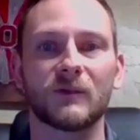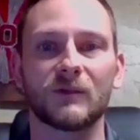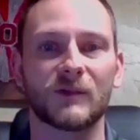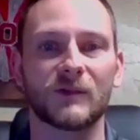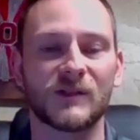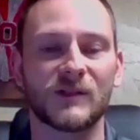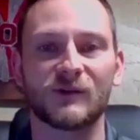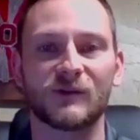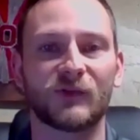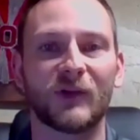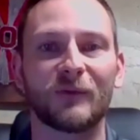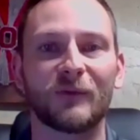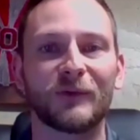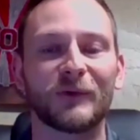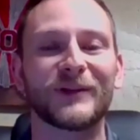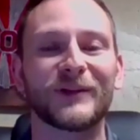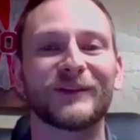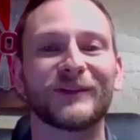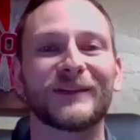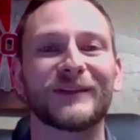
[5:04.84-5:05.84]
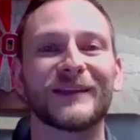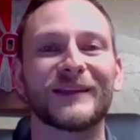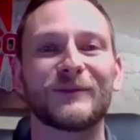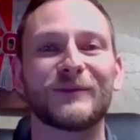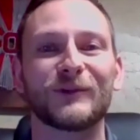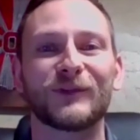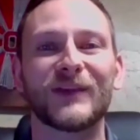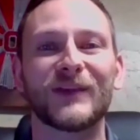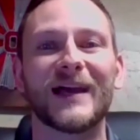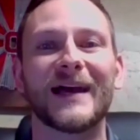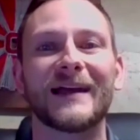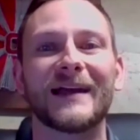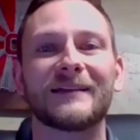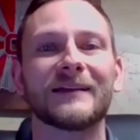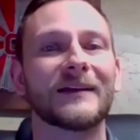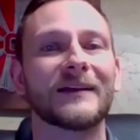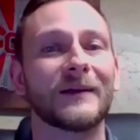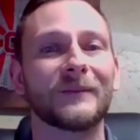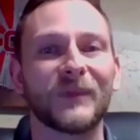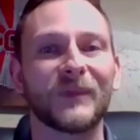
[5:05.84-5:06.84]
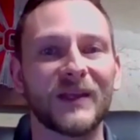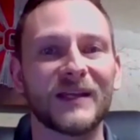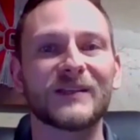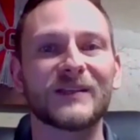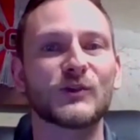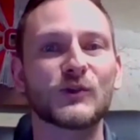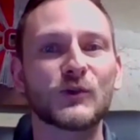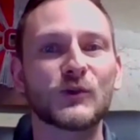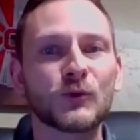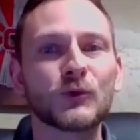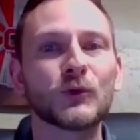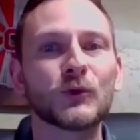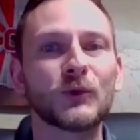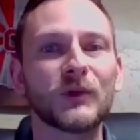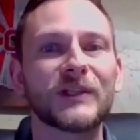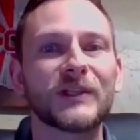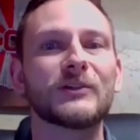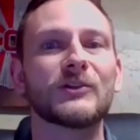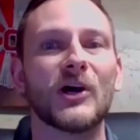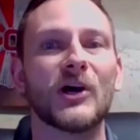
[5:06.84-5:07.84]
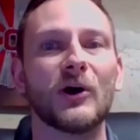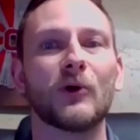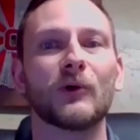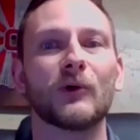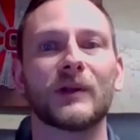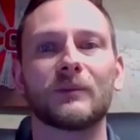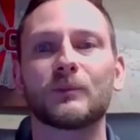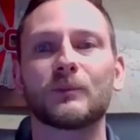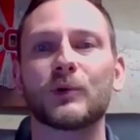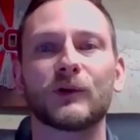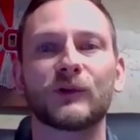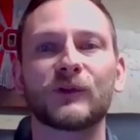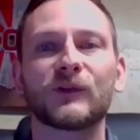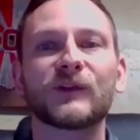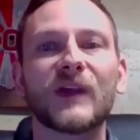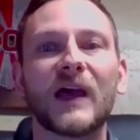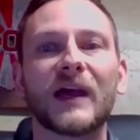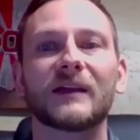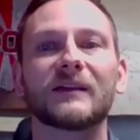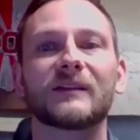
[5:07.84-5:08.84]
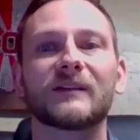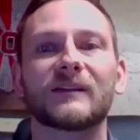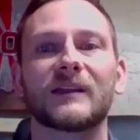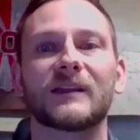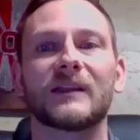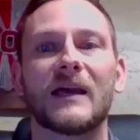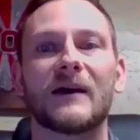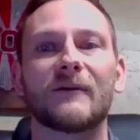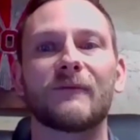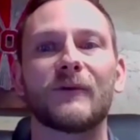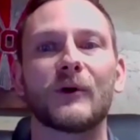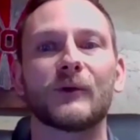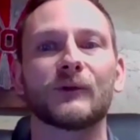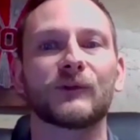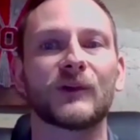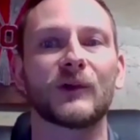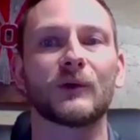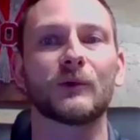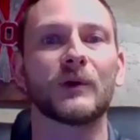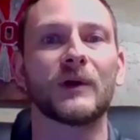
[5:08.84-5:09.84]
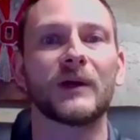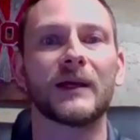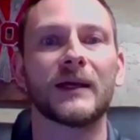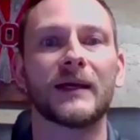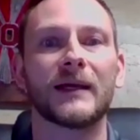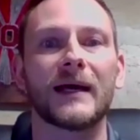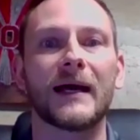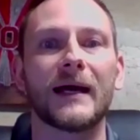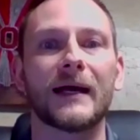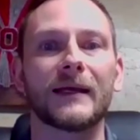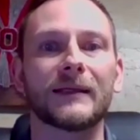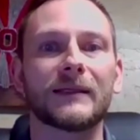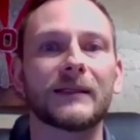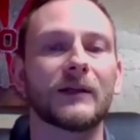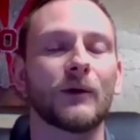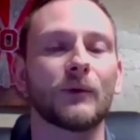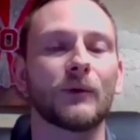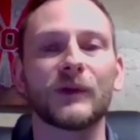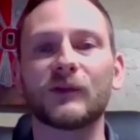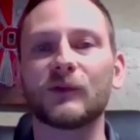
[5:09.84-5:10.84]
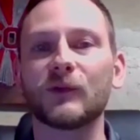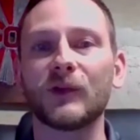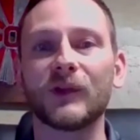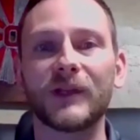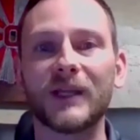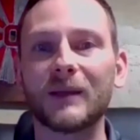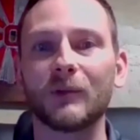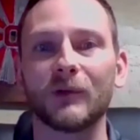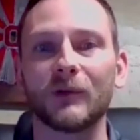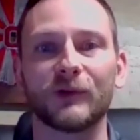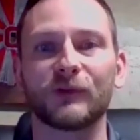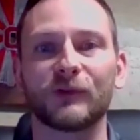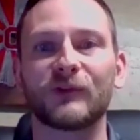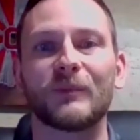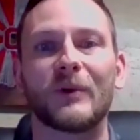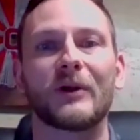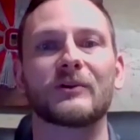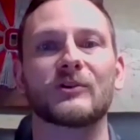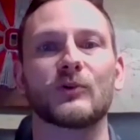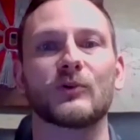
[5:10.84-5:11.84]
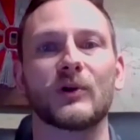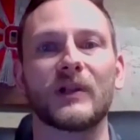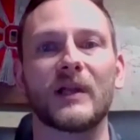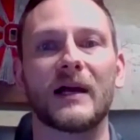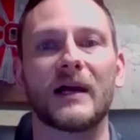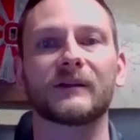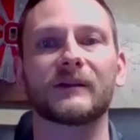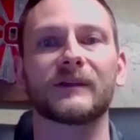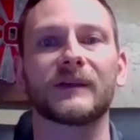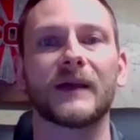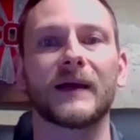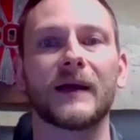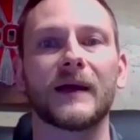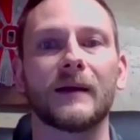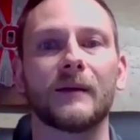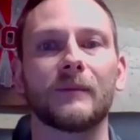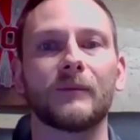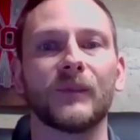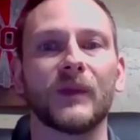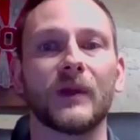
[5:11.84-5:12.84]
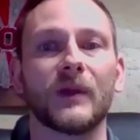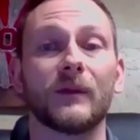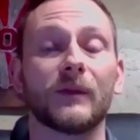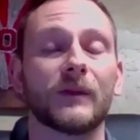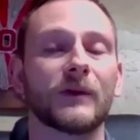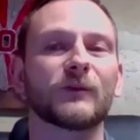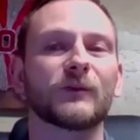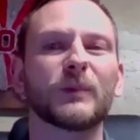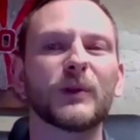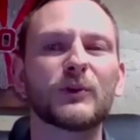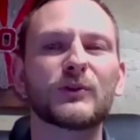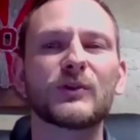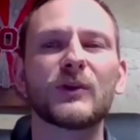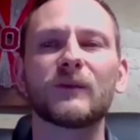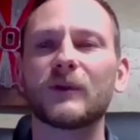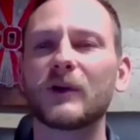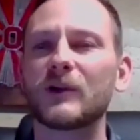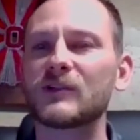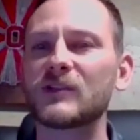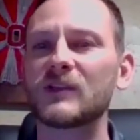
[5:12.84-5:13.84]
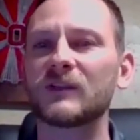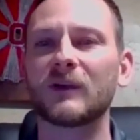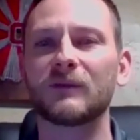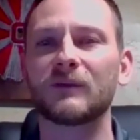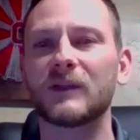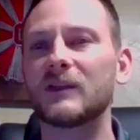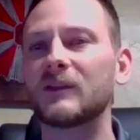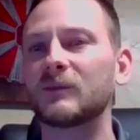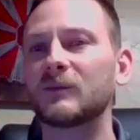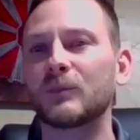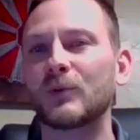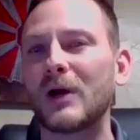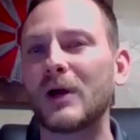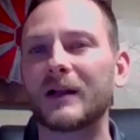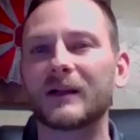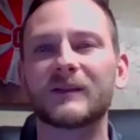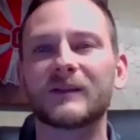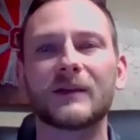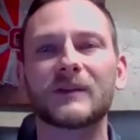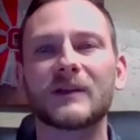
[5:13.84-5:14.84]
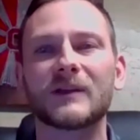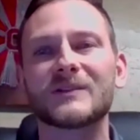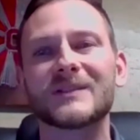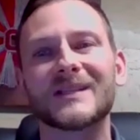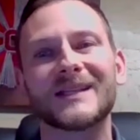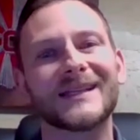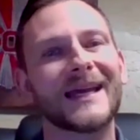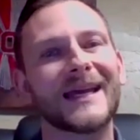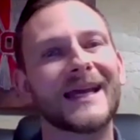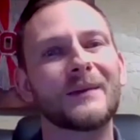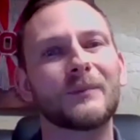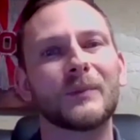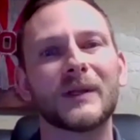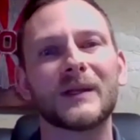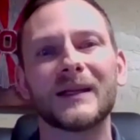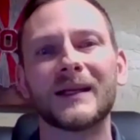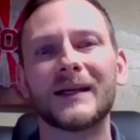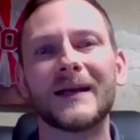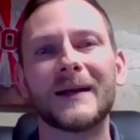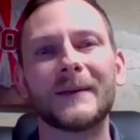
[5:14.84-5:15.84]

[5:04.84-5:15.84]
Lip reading: which your cell phone doesn't leave your side, it's truly known and precise in that phone. So, this will enable those smart door locks. There's Bluetooth versions of these products out there today, but